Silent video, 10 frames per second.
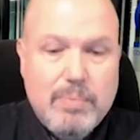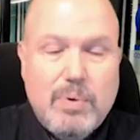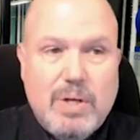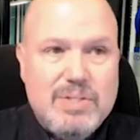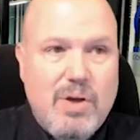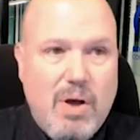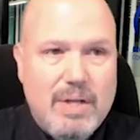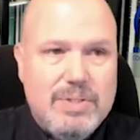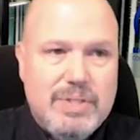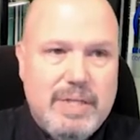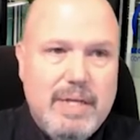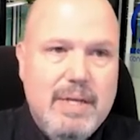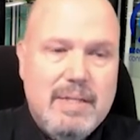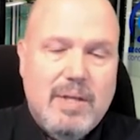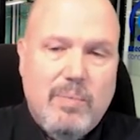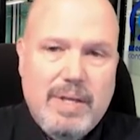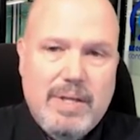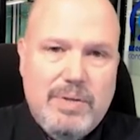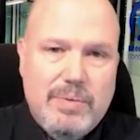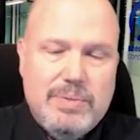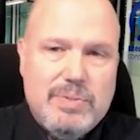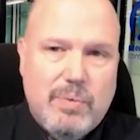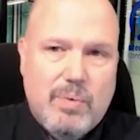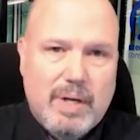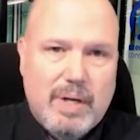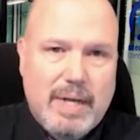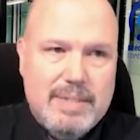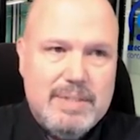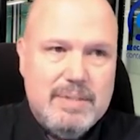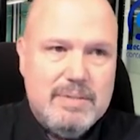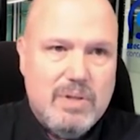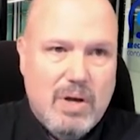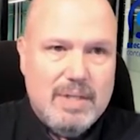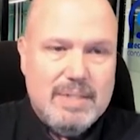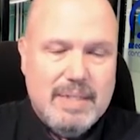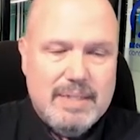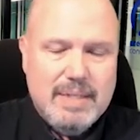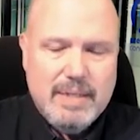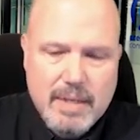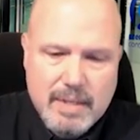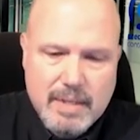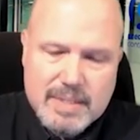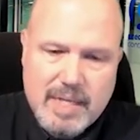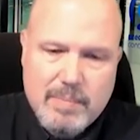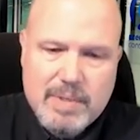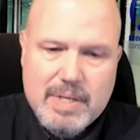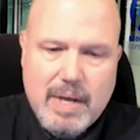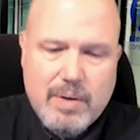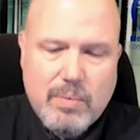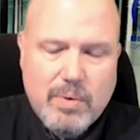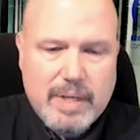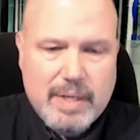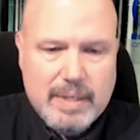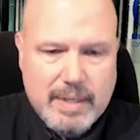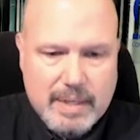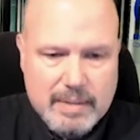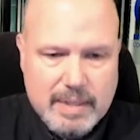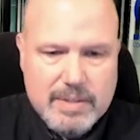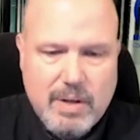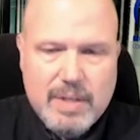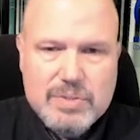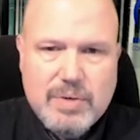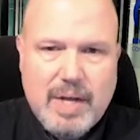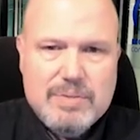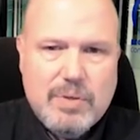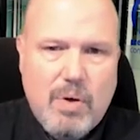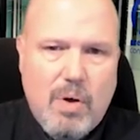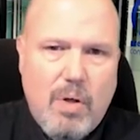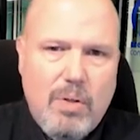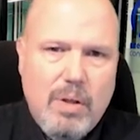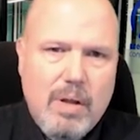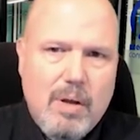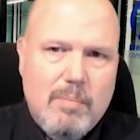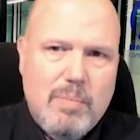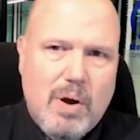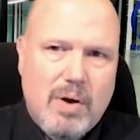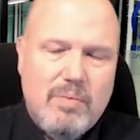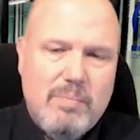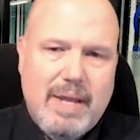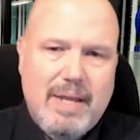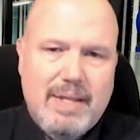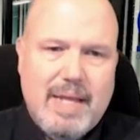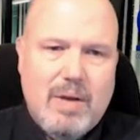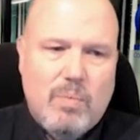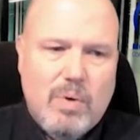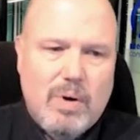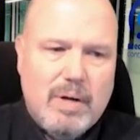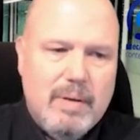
ontology that we can use to organize content. And schema.org and knowledge graphs are all part of making that work.